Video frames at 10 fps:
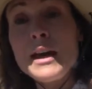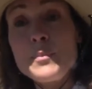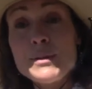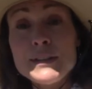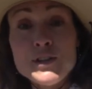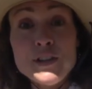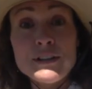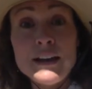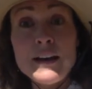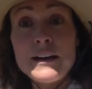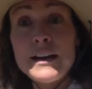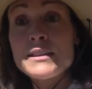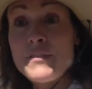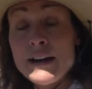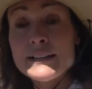a position position uh, at
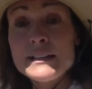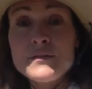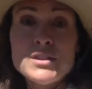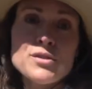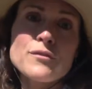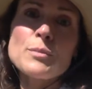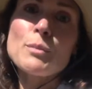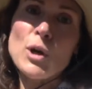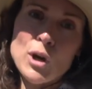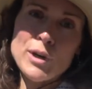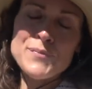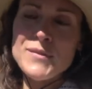the vaccine division for Merck